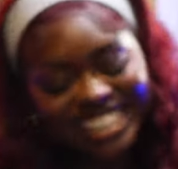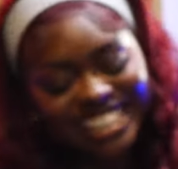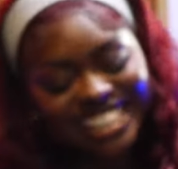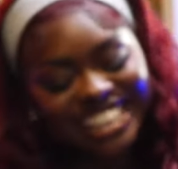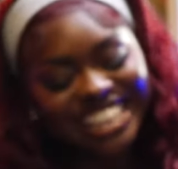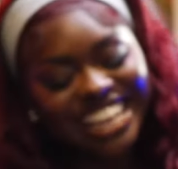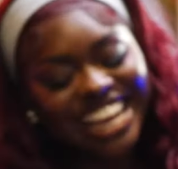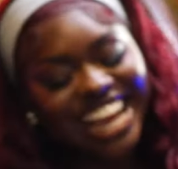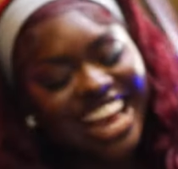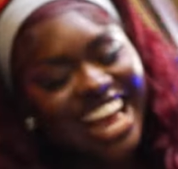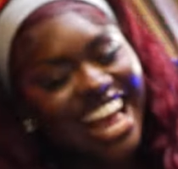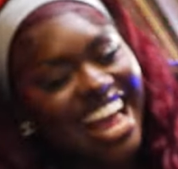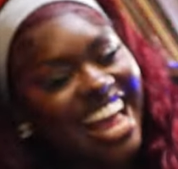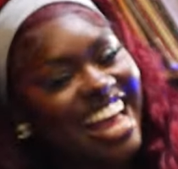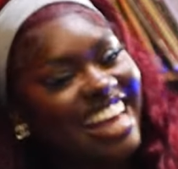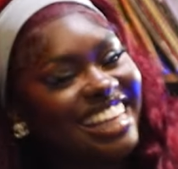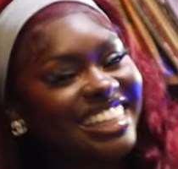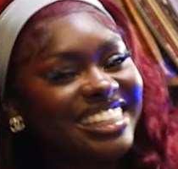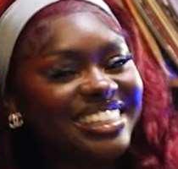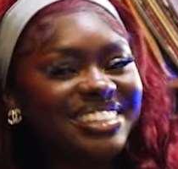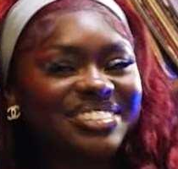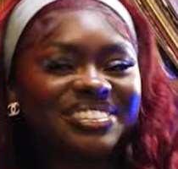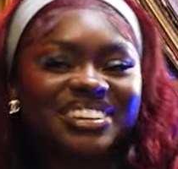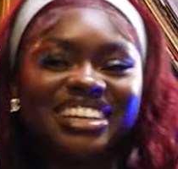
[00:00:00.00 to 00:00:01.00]
C
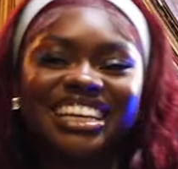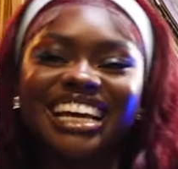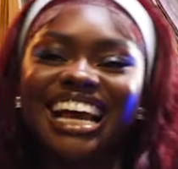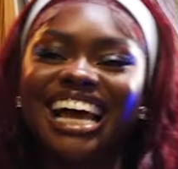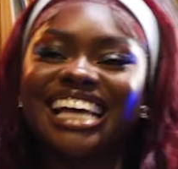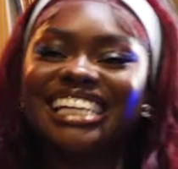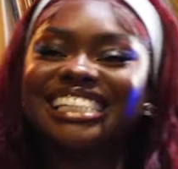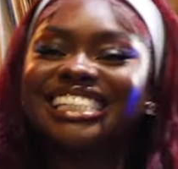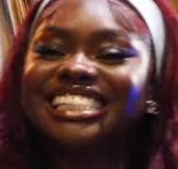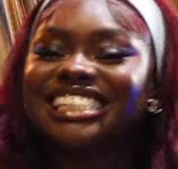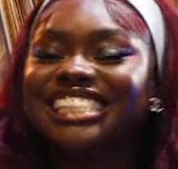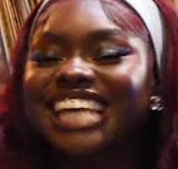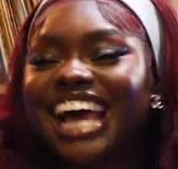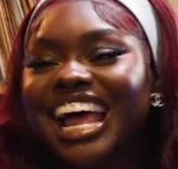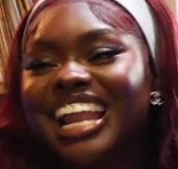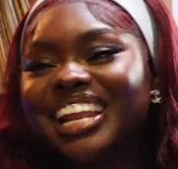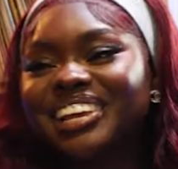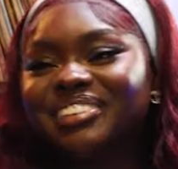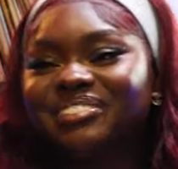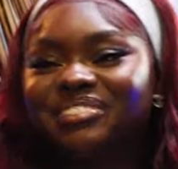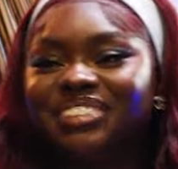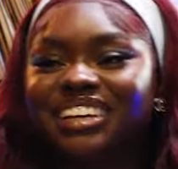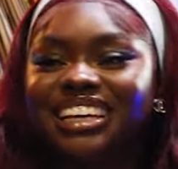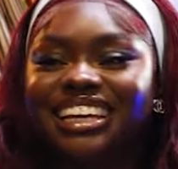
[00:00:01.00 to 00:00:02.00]
S. What are you guys
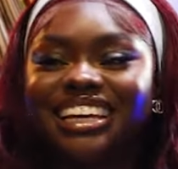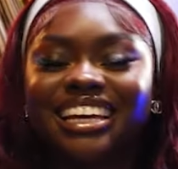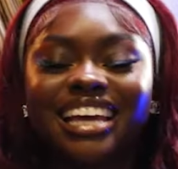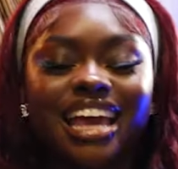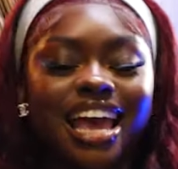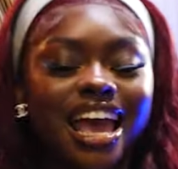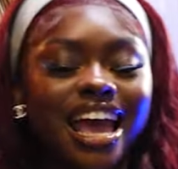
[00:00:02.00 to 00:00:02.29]
telling me?